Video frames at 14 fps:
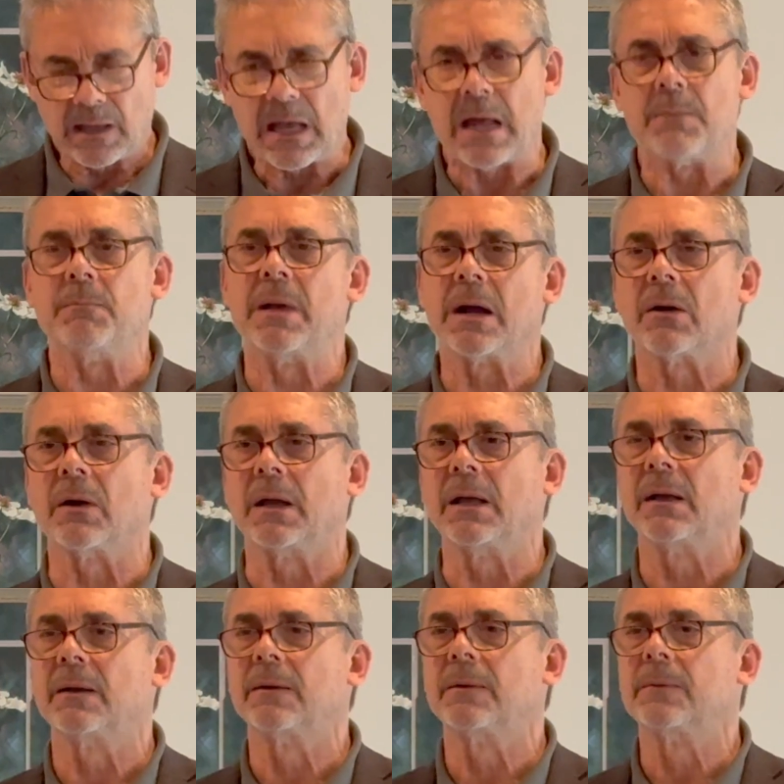And Mary,
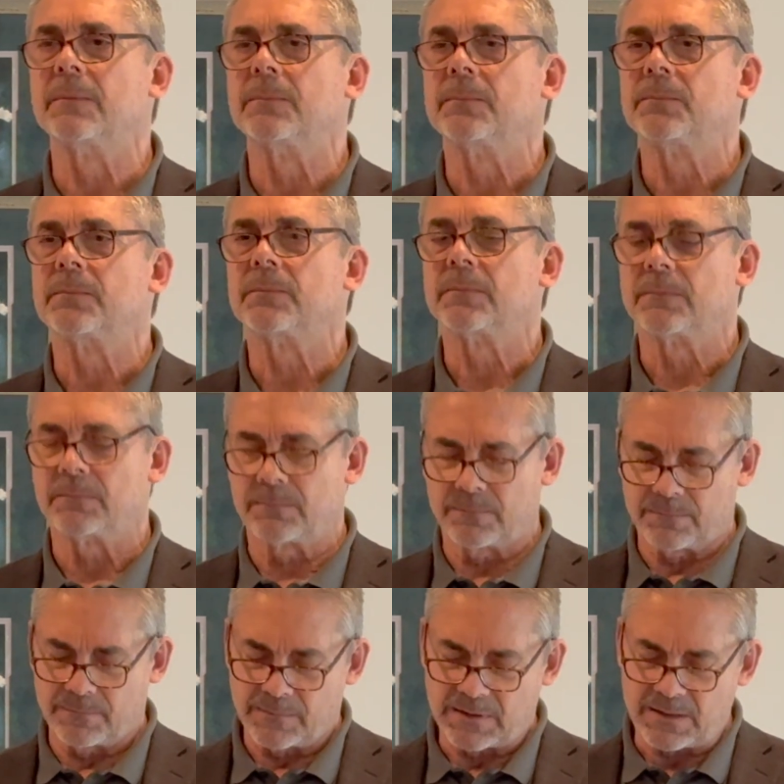
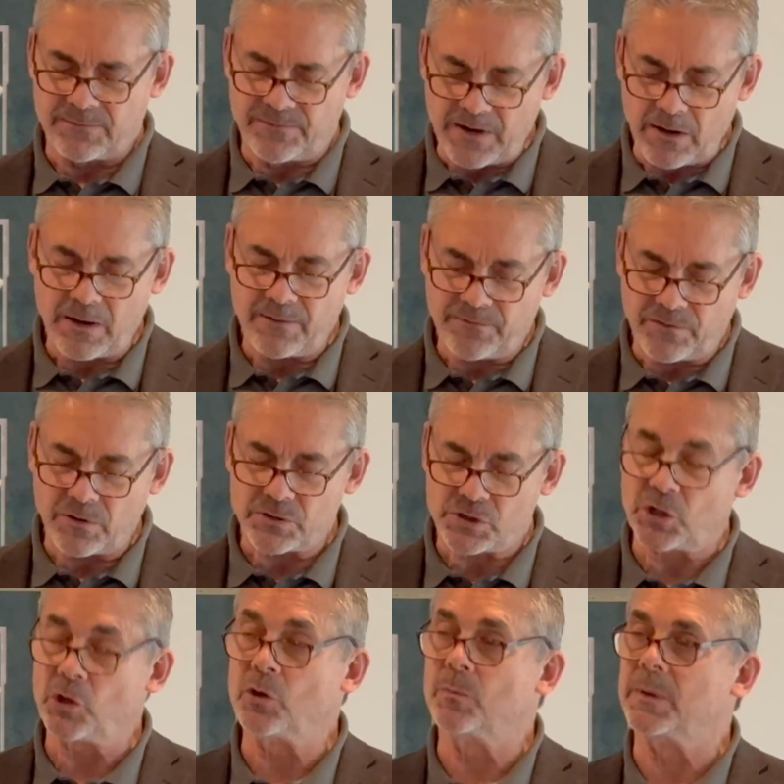the very first
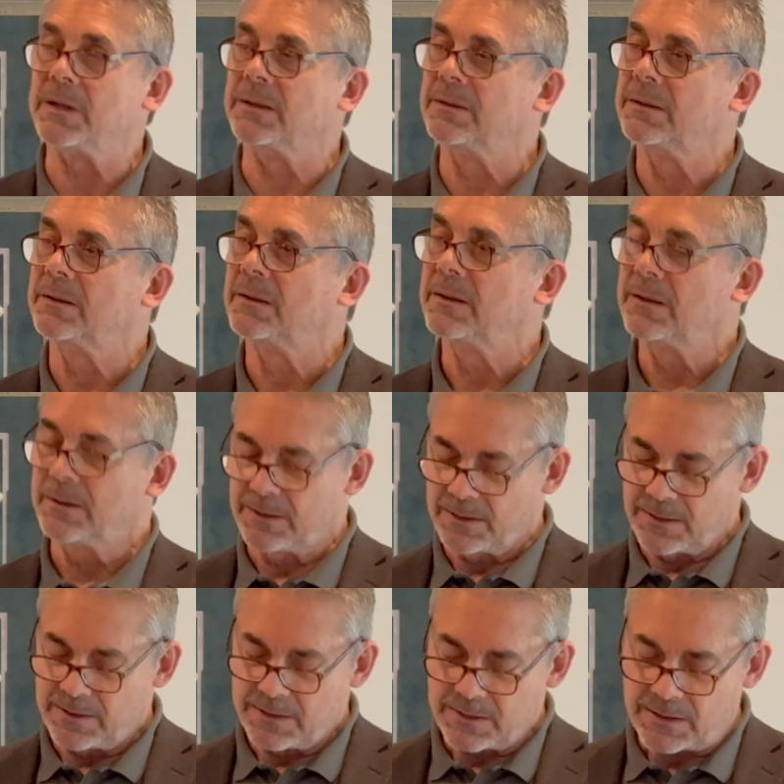human
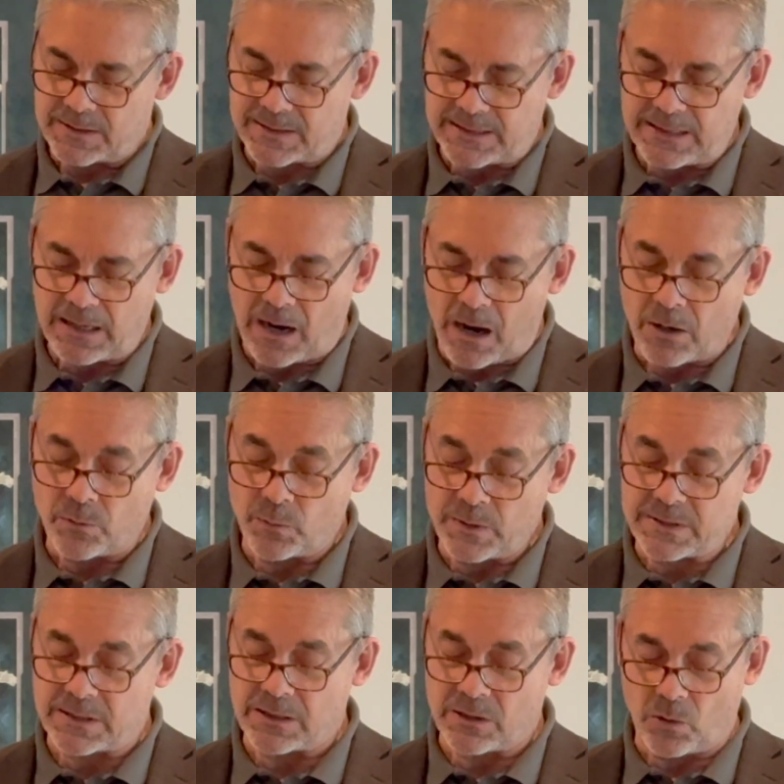to see our
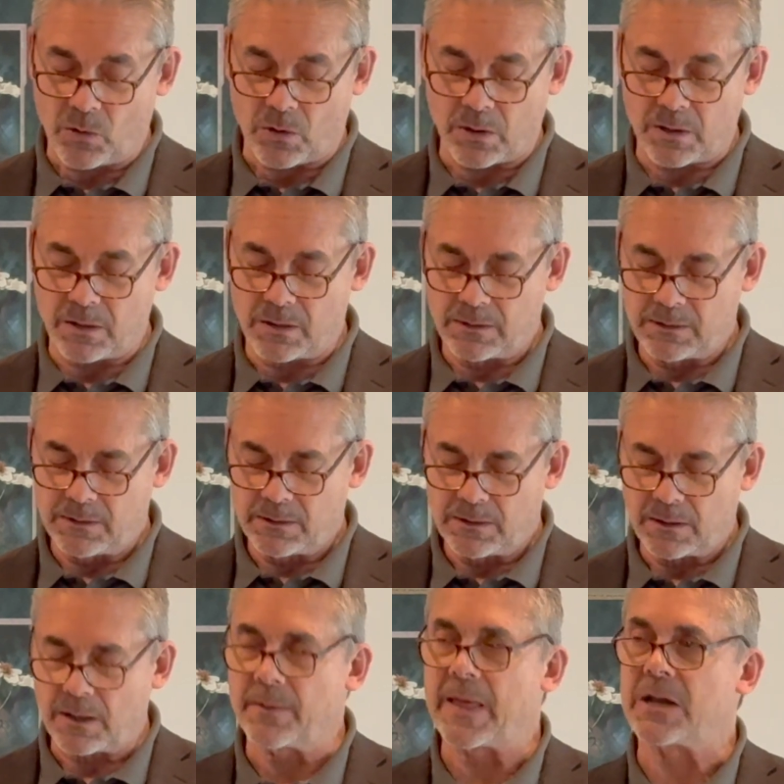risen Lord
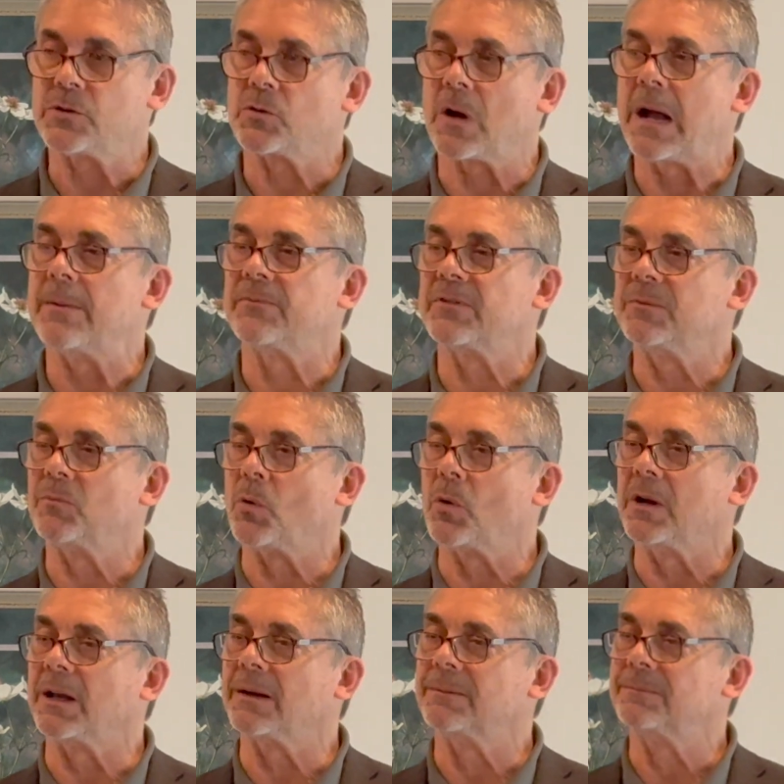on that triumphant morning.